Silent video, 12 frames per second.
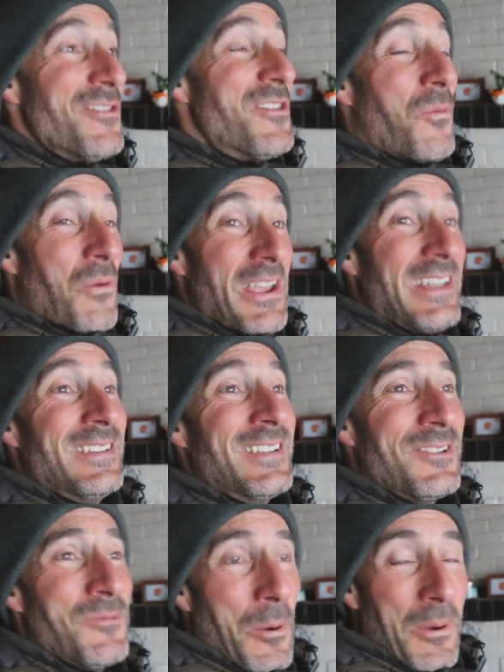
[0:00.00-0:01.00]
the
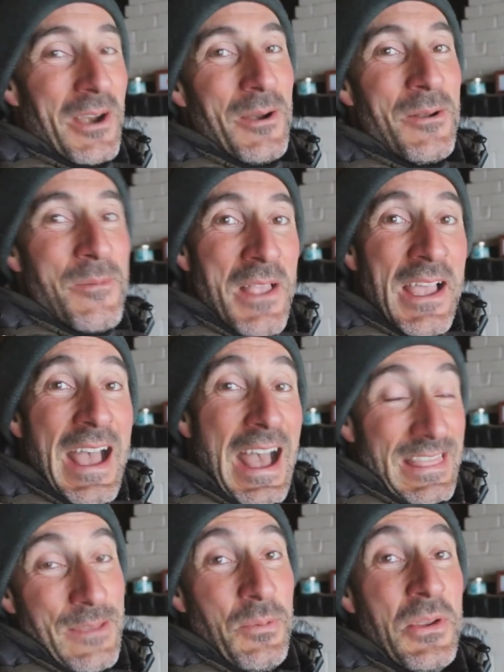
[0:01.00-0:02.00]
wind when we were
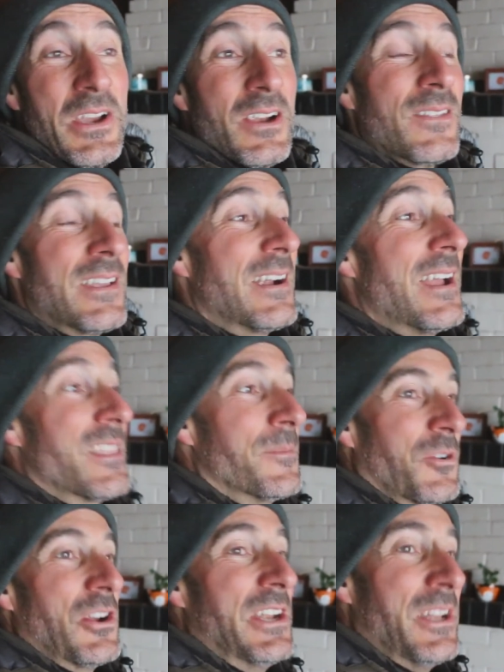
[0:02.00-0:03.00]
at the pier there at the
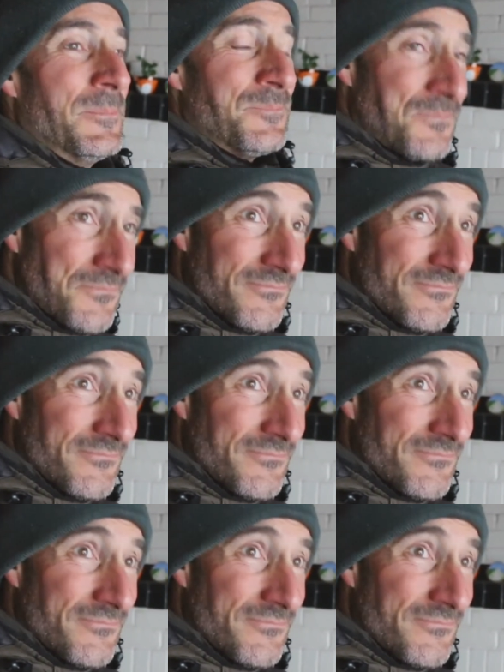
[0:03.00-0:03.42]
marina.